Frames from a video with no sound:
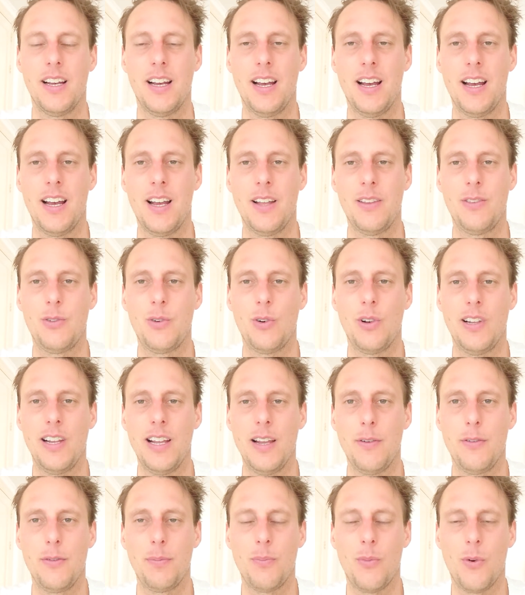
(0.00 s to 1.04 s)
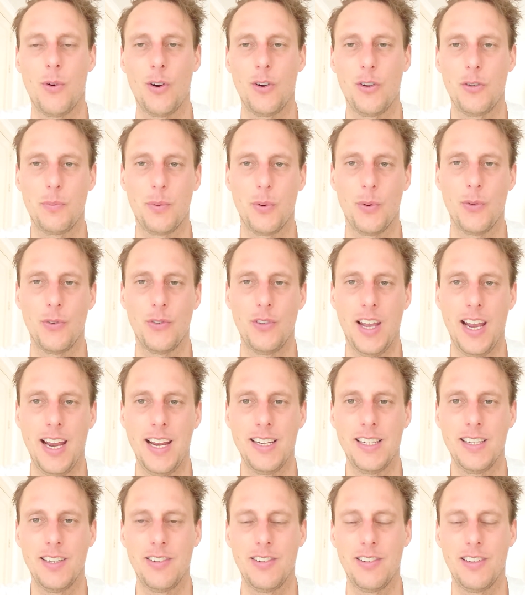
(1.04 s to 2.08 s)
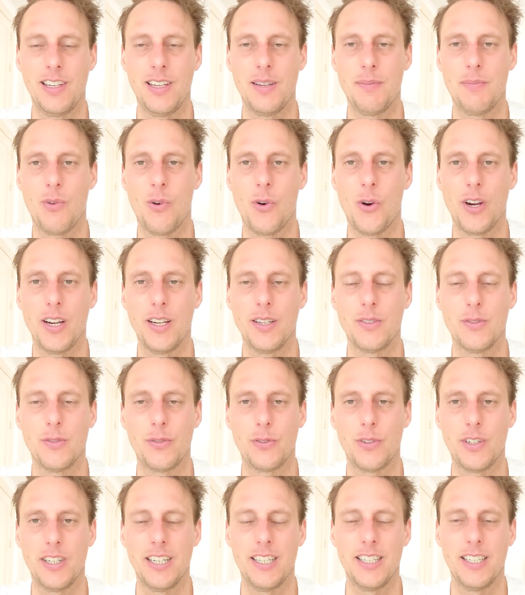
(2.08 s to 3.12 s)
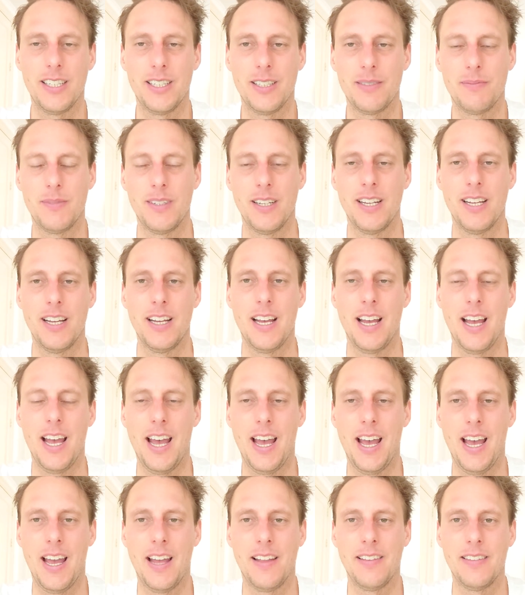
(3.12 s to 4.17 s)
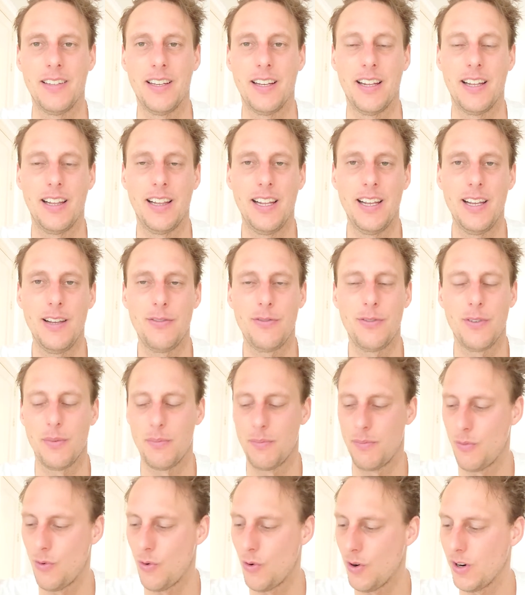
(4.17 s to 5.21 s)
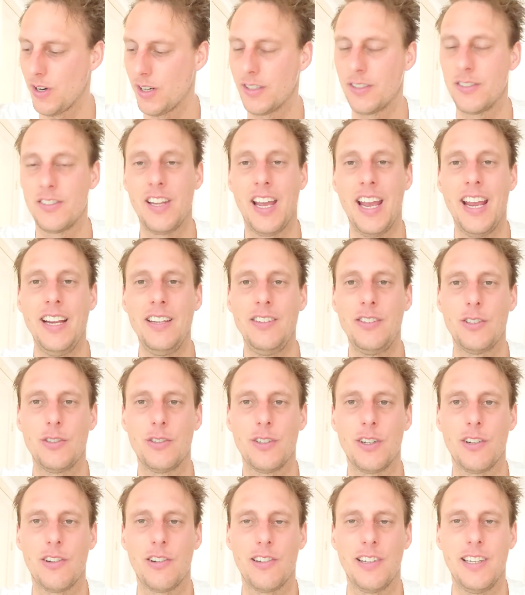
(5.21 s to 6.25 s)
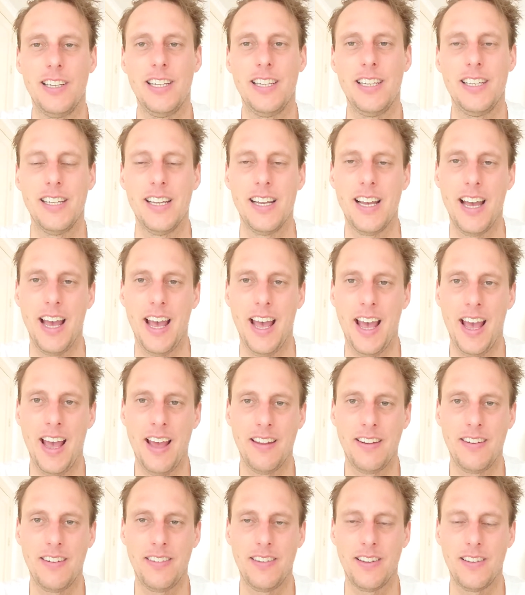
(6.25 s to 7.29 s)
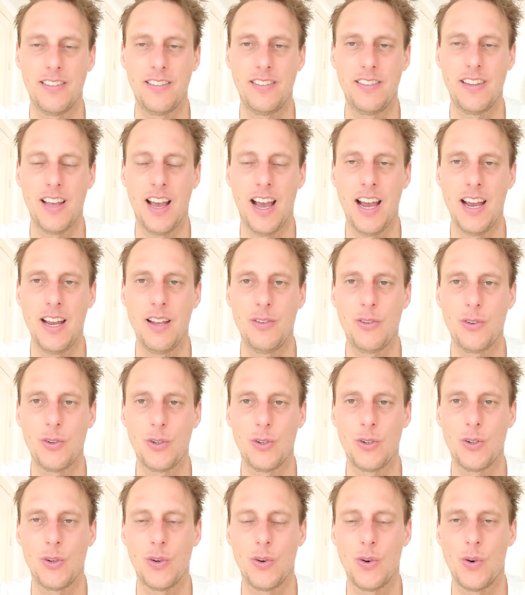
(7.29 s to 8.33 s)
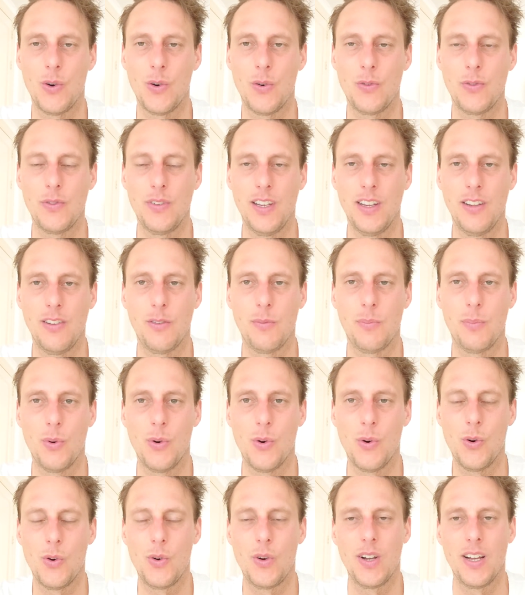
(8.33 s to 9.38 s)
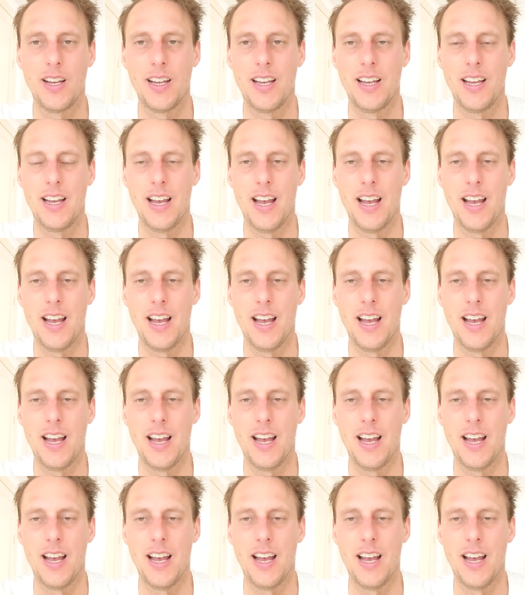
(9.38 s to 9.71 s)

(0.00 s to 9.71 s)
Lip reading: to live more spontaneously, more in freedom, and live more dangerously, as the title of this book